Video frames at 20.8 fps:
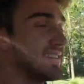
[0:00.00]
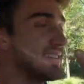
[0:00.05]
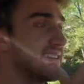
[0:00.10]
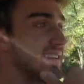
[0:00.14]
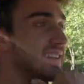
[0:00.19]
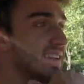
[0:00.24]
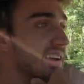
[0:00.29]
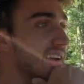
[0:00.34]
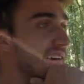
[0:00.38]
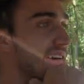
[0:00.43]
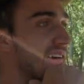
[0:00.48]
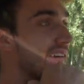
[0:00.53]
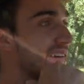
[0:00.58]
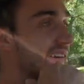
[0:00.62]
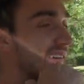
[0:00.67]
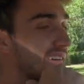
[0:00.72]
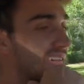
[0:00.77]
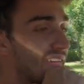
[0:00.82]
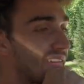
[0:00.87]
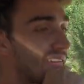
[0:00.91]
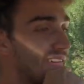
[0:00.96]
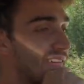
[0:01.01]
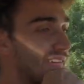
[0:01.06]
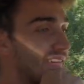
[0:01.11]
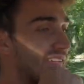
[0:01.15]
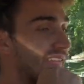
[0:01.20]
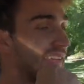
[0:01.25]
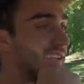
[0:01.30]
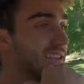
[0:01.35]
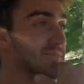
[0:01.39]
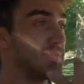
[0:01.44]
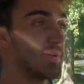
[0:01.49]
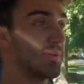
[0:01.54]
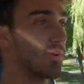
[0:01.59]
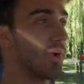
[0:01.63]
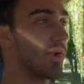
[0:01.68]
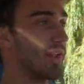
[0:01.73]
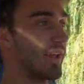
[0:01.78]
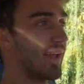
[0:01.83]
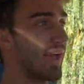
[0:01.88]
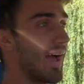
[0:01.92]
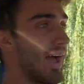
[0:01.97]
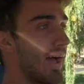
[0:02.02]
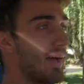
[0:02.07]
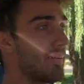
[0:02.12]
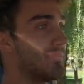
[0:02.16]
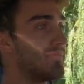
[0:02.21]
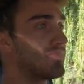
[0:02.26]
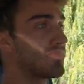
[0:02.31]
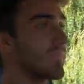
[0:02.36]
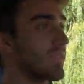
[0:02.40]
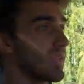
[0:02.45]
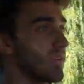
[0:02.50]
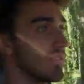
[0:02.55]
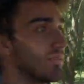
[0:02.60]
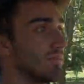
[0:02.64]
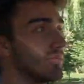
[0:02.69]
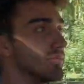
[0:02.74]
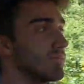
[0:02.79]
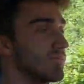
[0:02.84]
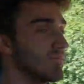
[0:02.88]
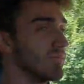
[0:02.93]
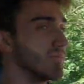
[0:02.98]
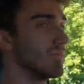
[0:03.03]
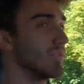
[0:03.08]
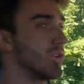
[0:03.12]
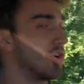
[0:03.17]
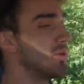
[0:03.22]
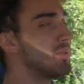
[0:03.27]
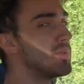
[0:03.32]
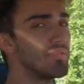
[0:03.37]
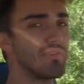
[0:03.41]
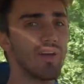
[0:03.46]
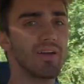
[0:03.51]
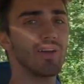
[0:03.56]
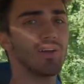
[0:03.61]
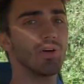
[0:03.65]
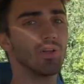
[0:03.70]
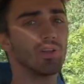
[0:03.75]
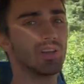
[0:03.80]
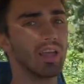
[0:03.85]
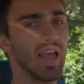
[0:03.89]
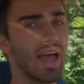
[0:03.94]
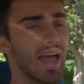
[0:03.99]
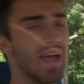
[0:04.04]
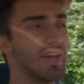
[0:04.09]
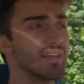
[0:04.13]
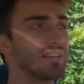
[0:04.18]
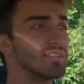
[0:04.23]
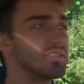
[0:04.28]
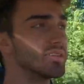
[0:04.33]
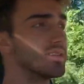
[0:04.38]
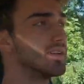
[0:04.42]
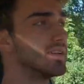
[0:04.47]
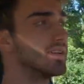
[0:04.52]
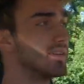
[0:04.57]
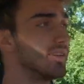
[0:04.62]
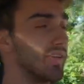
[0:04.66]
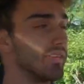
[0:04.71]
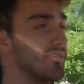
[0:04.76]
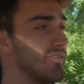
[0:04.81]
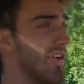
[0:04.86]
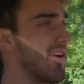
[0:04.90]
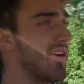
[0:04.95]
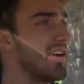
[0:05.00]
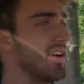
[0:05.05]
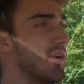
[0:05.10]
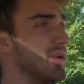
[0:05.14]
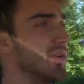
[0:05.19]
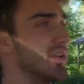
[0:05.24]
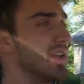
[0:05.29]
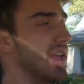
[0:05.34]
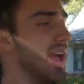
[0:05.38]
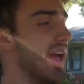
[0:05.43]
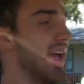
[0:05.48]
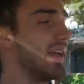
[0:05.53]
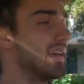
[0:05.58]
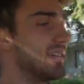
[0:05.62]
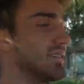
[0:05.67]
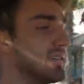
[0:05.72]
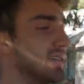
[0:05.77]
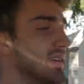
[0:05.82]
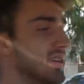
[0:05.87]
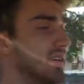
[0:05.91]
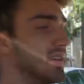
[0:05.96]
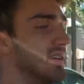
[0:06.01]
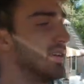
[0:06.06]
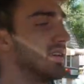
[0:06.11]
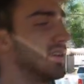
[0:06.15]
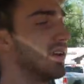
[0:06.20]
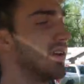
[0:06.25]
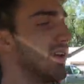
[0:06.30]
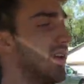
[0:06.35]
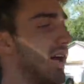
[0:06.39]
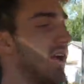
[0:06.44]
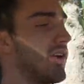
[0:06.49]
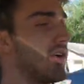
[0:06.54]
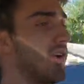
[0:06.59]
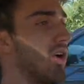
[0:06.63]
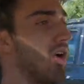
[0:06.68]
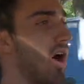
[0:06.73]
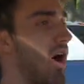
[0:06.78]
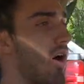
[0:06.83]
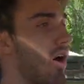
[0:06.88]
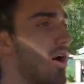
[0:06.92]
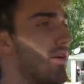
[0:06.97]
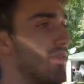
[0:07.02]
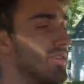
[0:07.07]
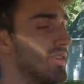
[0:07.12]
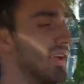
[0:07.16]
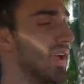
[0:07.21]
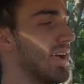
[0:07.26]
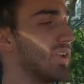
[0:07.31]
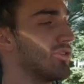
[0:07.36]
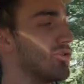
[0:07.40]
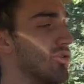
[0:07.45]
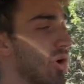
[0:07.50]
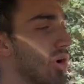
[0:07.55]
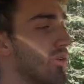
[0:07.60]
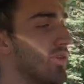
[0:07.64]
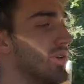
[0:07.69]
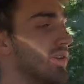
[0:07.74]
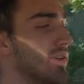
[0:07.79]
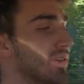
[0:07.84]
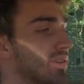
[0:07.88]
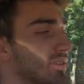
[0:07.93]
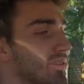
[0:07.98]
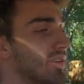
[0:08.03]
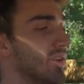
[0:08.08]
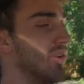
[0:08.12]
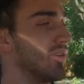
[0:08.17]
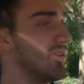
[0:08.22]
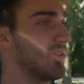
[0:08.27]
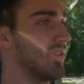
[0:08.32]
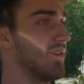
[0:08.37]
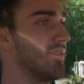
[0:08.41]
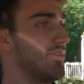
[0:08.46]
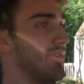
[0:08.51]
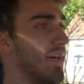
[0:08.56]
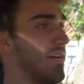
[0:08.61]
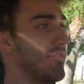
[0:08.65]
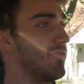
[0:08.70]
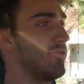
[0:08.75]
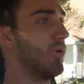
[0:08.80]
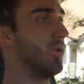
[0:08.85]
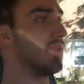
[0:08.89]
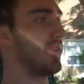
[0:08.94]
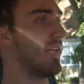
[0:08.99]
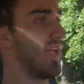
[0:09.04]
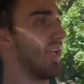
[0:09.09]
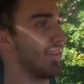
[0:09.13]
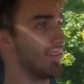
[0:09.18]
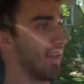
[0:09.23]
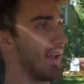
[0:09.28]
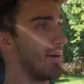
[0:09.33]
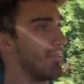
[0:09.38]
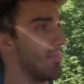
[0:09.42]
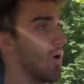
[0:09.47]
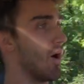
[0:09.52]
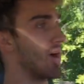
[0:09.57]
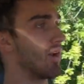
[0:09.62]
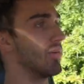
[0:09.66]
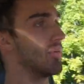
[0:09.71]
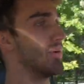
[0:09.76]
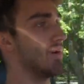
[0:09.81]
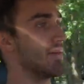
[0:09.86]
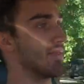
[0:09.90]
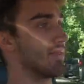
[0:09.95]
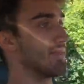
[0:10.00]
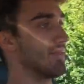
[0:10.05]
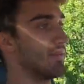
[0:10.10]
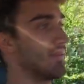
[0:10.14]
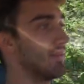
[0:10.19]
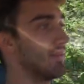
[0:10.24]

that's in here that's been running on could be very old gas, like very old gas. I don't know how often the guy drove it, you know, so that full tank that I bought it with